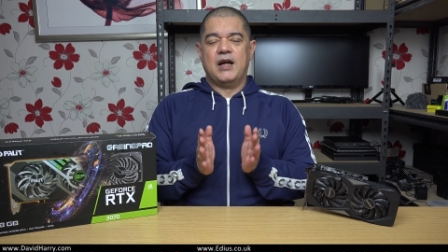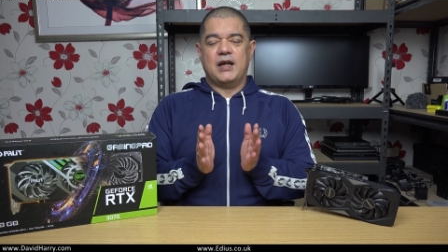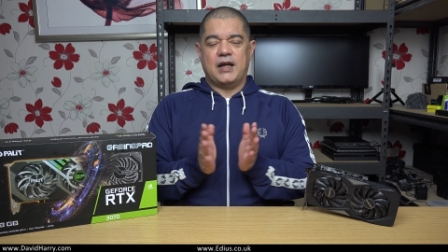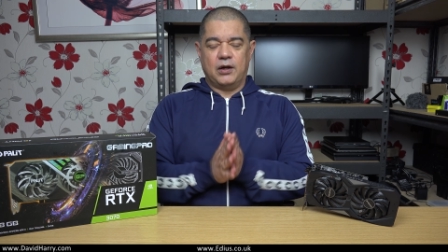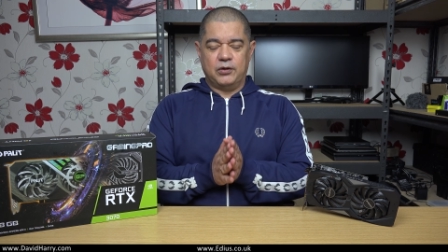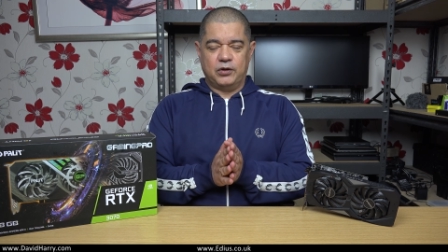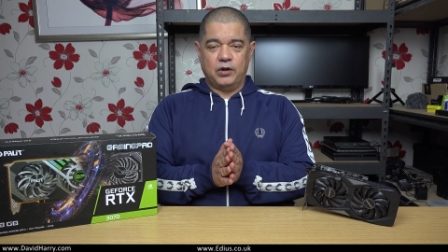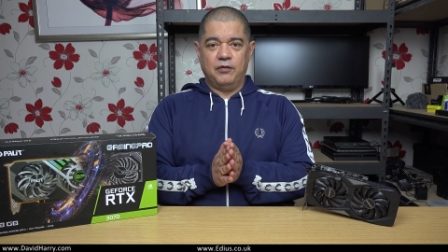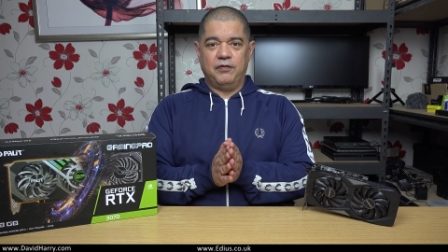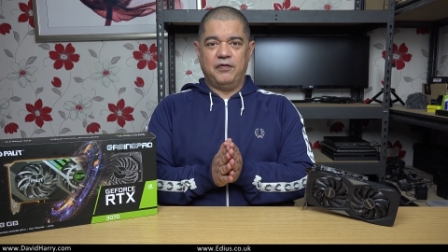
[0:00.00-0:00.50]

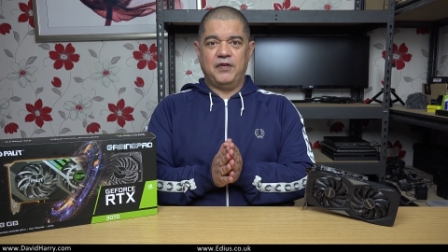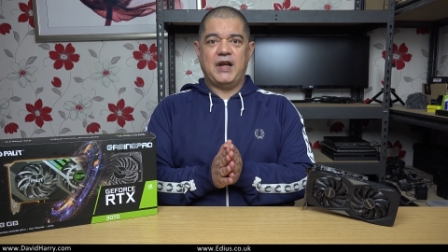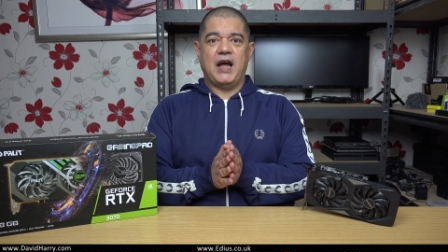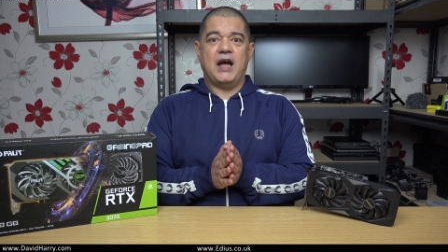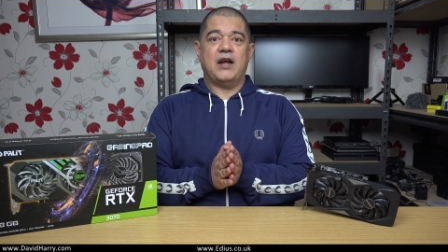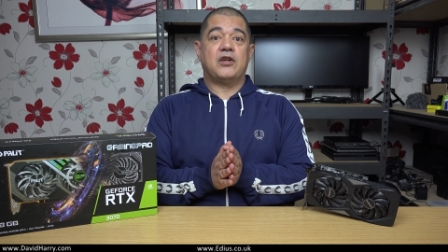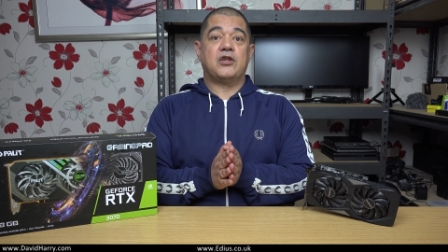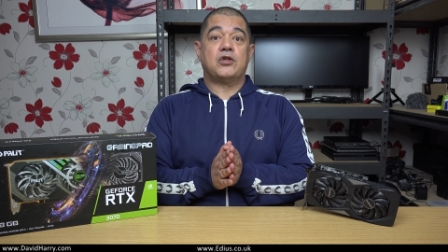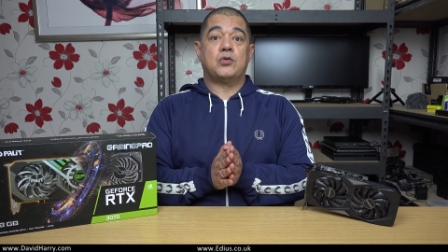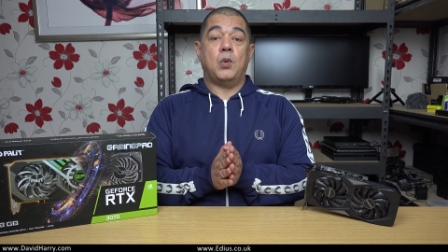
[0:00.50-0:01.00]
Now, don't
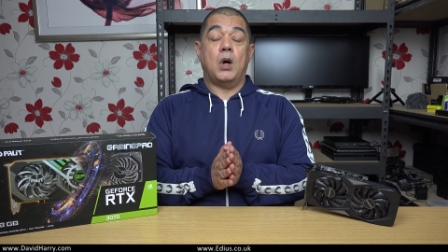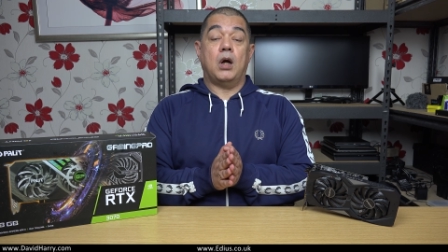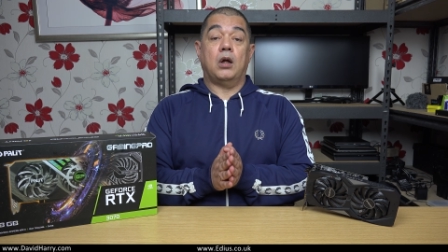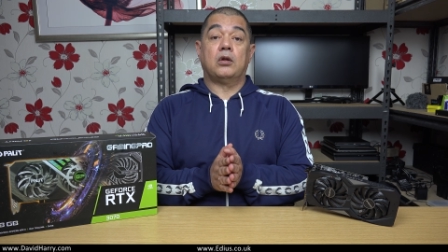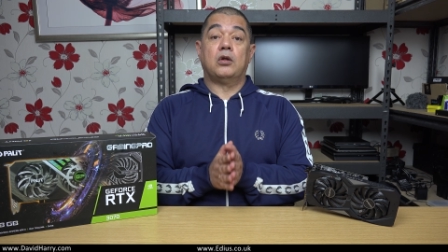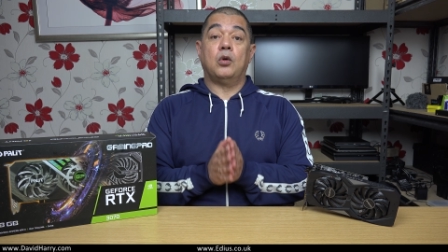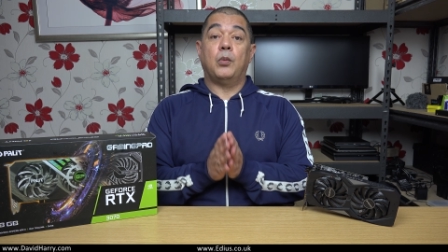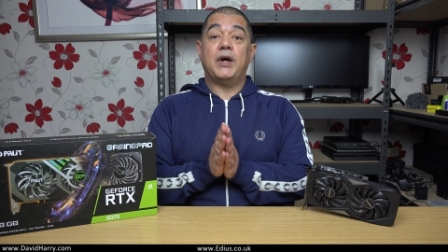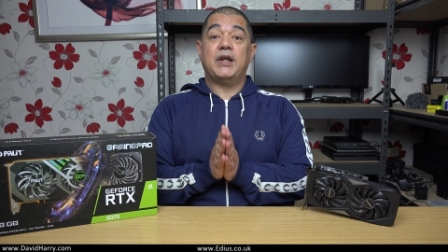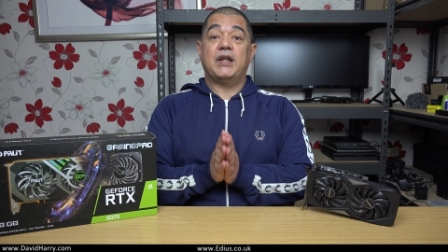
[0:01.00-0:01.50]
forget as well,
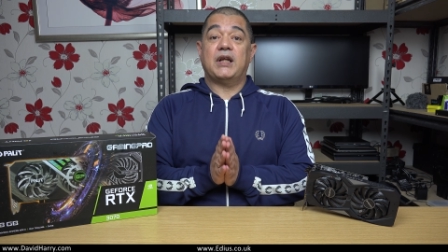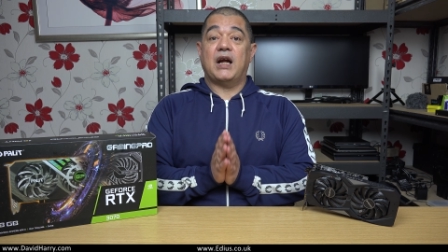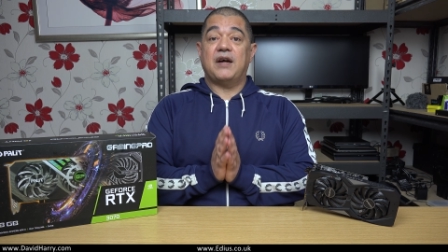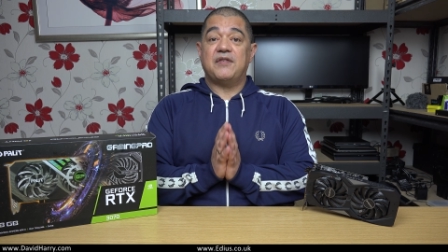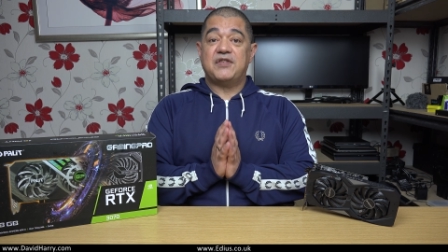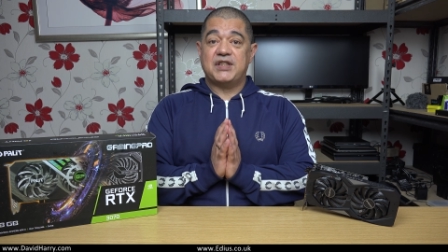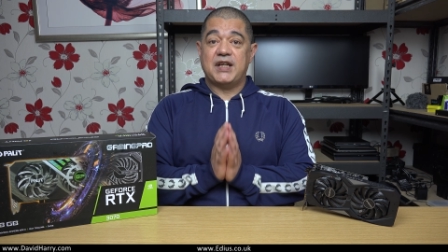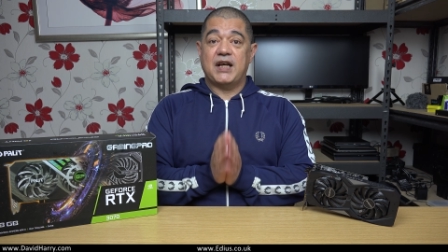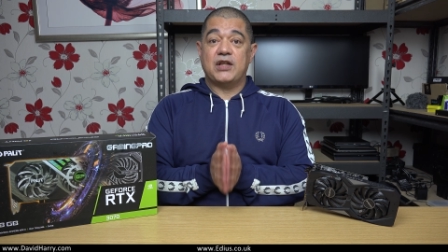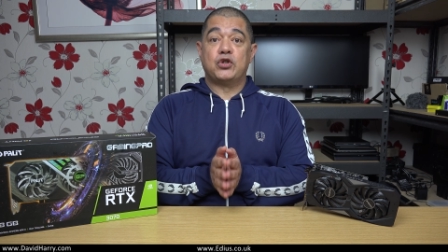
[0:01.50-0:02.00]
the way that
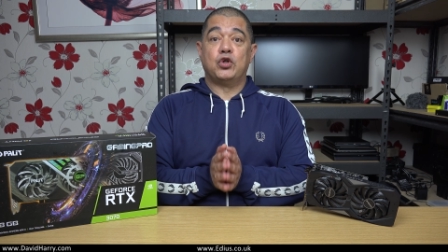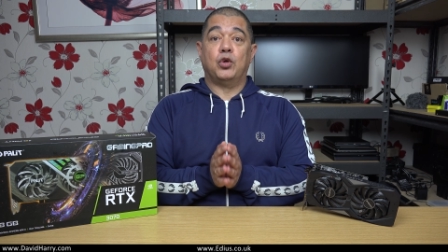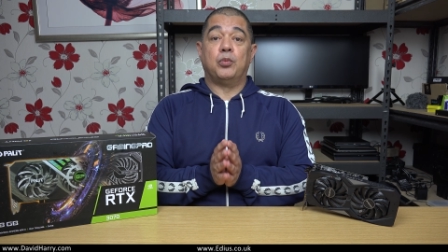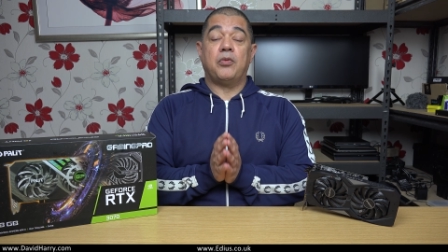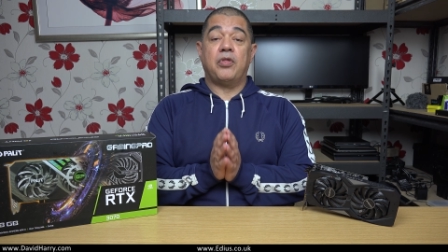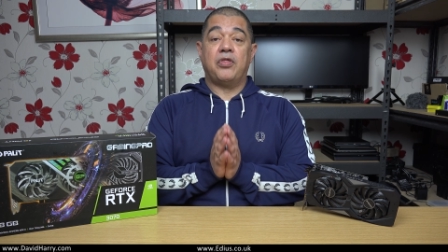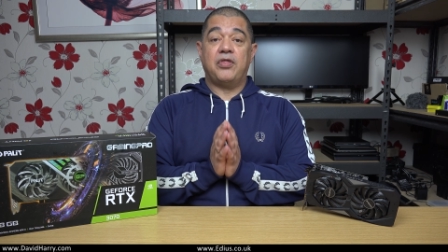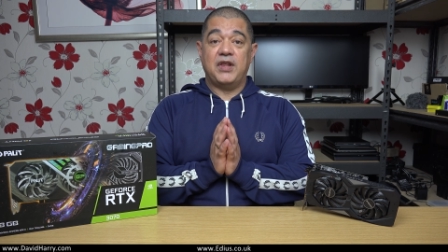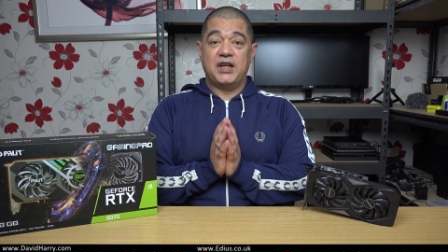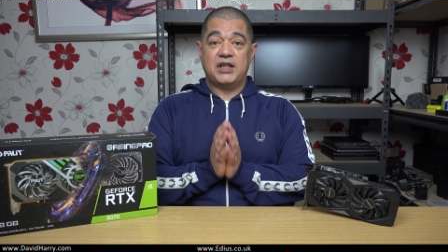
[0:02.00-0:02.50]
I've set up
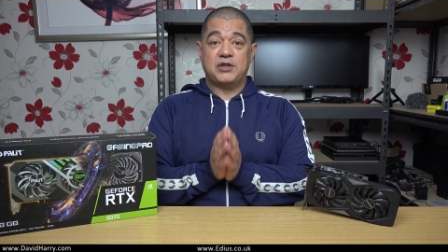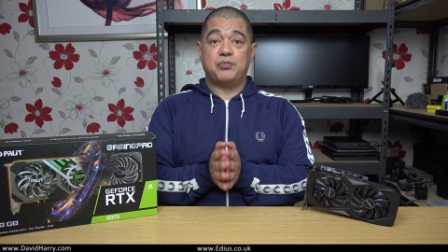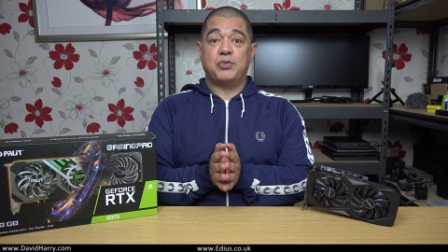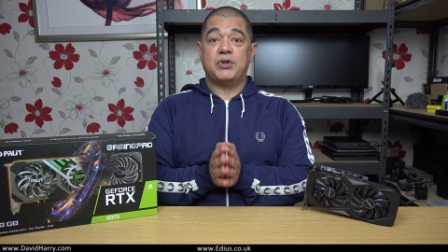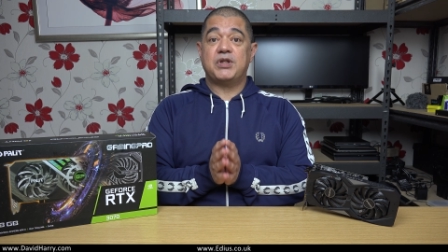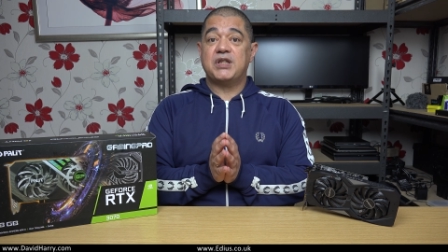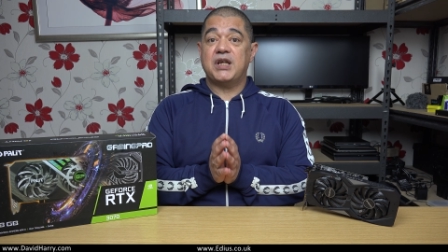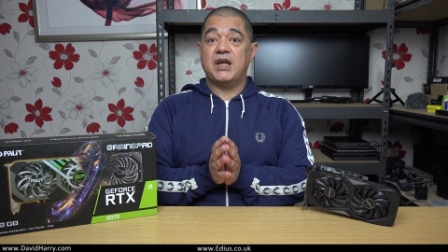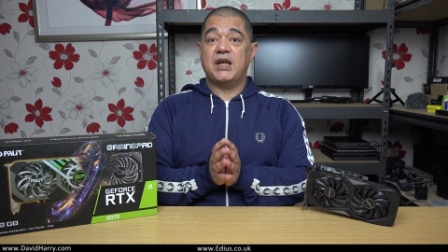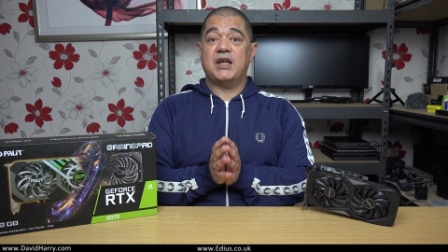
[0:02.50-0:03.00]
this
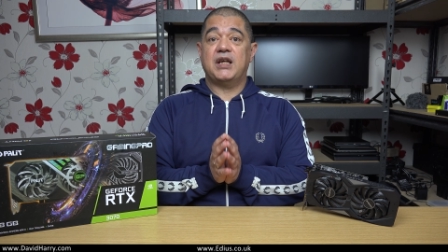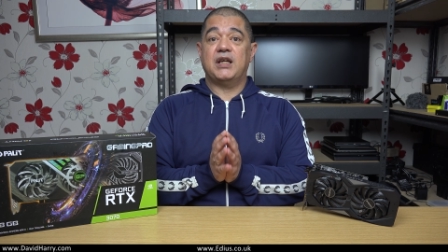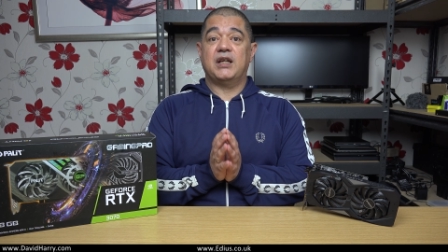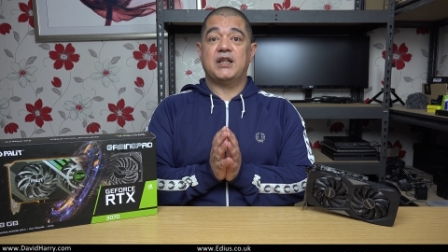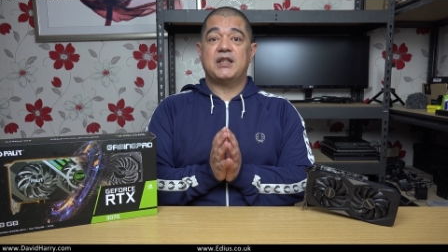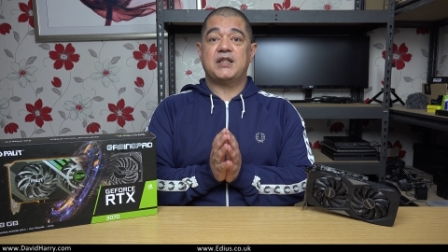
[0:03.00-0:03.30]
particular